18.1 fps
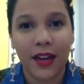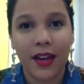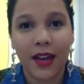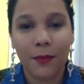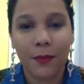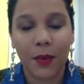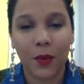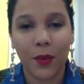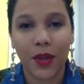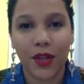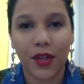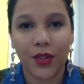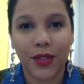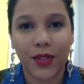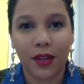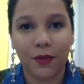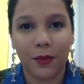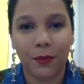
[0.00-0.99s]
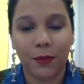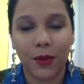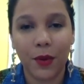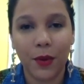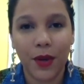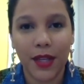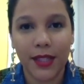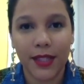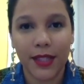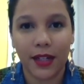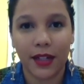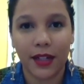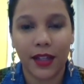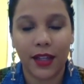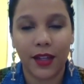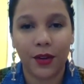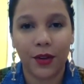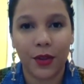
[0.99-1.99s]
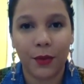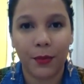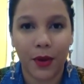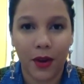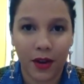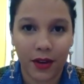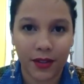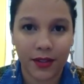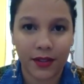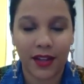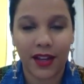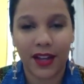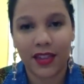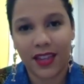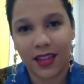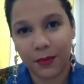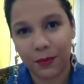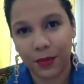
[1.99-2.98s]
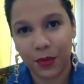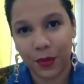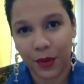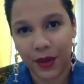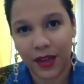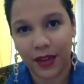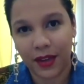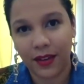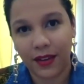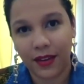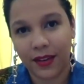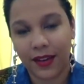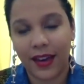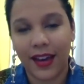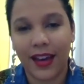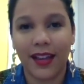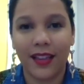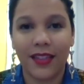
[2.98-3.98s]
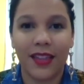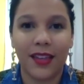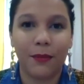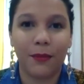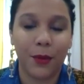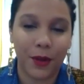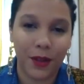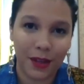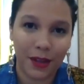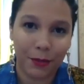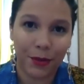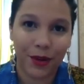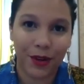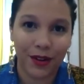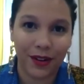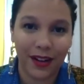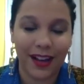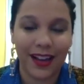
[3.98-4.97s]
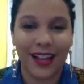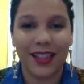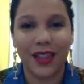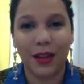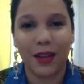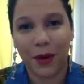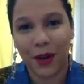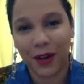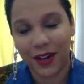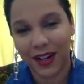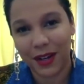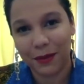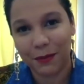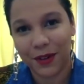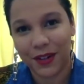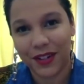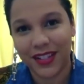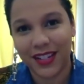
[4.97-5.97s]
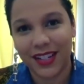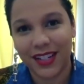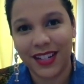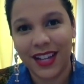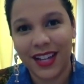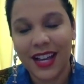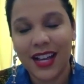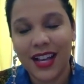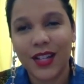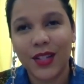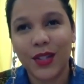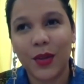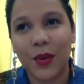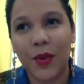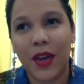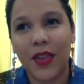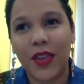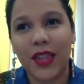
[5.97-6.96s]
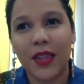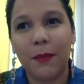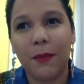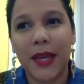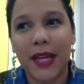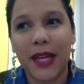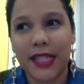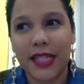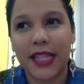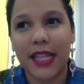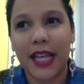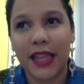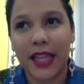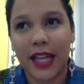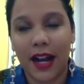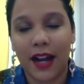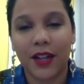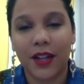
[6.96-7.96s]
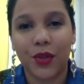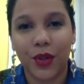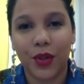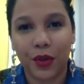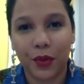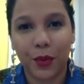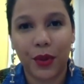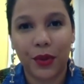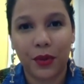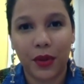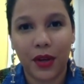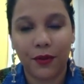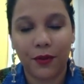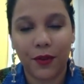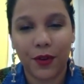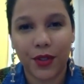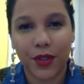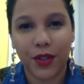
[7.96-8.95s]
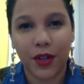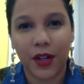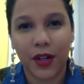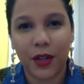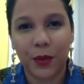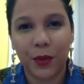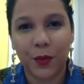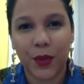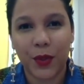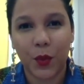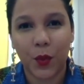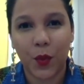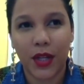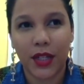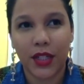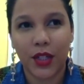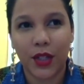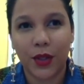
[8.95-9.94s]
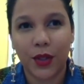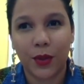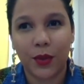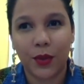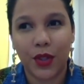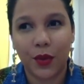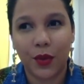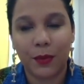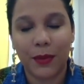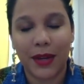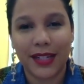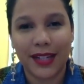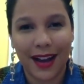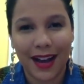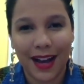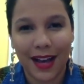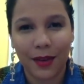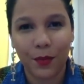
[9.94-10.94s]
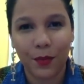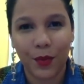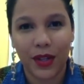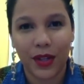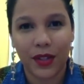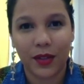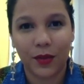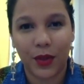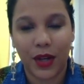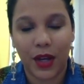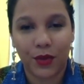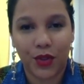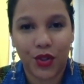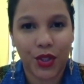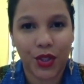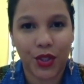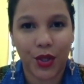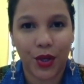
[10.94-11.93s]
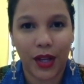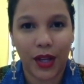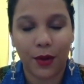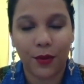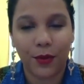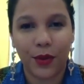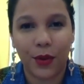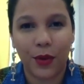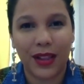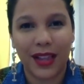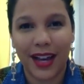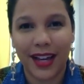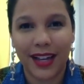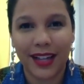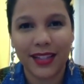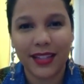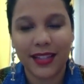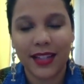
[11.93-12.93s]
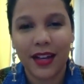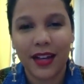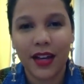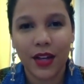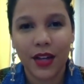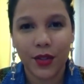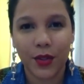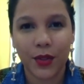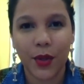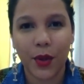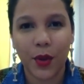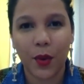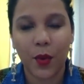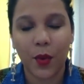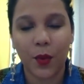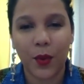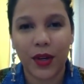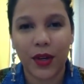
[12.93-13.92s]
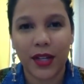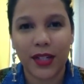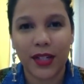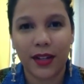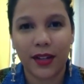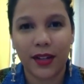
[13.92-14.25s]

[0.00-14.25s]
But when you're self-employed, suddenly you're the boss and the employee and the bookkeeper and the marketing person. So I think the biggest thing that I struggled with when I first started was what to do with my time when I was just starting out with new clients. So what I did,